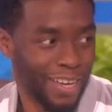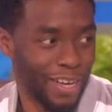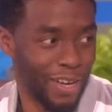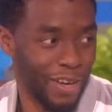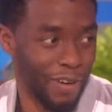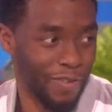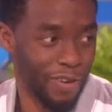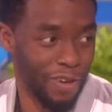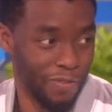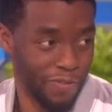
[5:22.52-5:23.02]

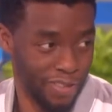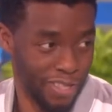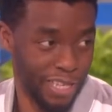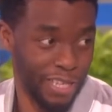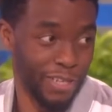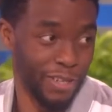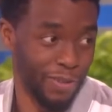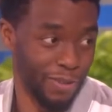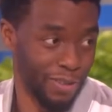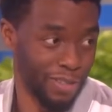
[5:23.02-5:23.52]
of
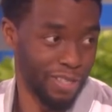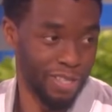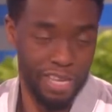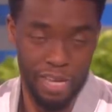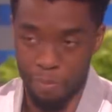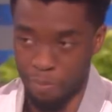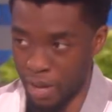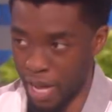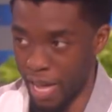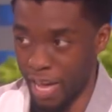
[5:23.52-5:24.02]
theaters,
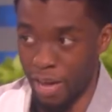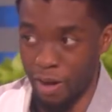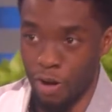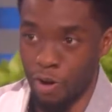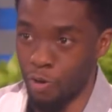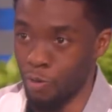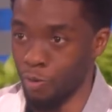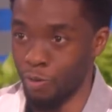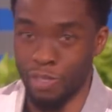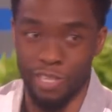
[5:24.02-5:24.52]
like buy out
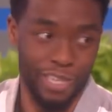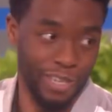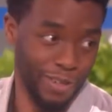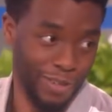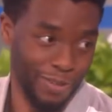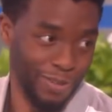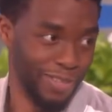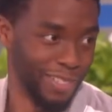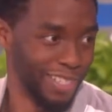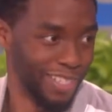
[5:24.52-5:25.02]
whole
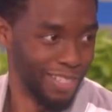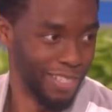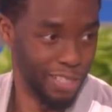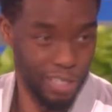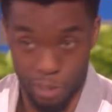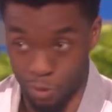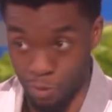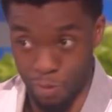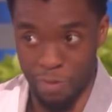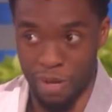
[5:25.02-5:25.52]
theaters
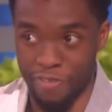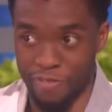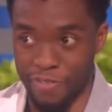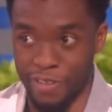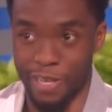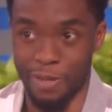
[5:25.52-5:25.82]
just with my